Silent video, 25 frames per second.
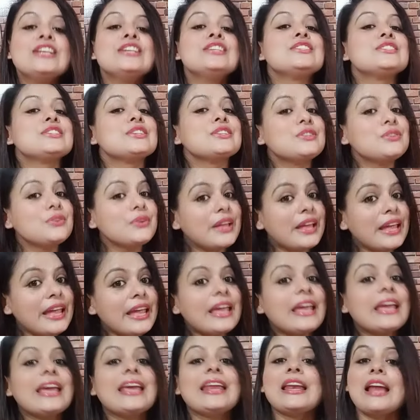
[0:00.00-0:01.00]
so today
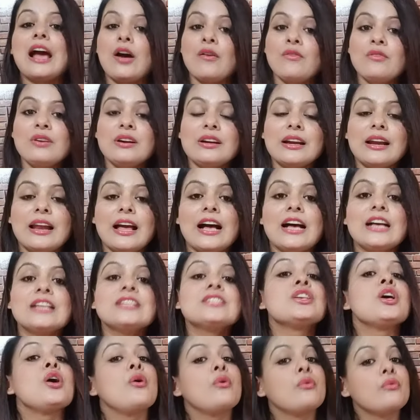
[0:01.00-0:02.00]
in our class
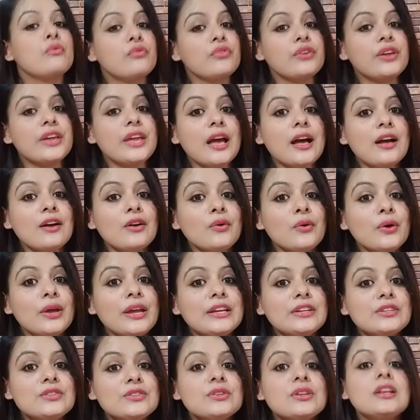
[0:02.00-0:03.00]
we are
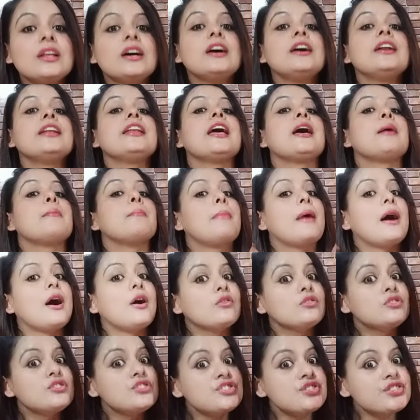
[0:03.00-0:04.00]
going to learn
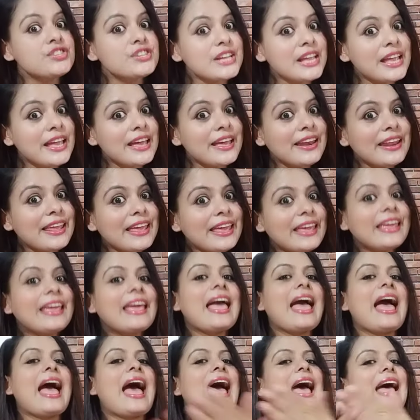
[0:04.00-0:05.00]
about sharing
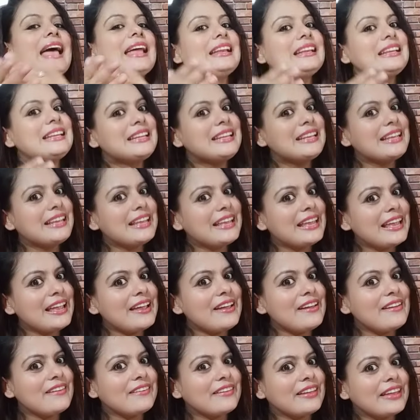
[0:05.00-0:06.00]
and
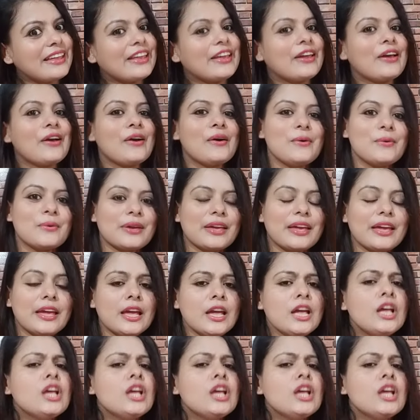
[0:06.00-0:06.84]
caring okay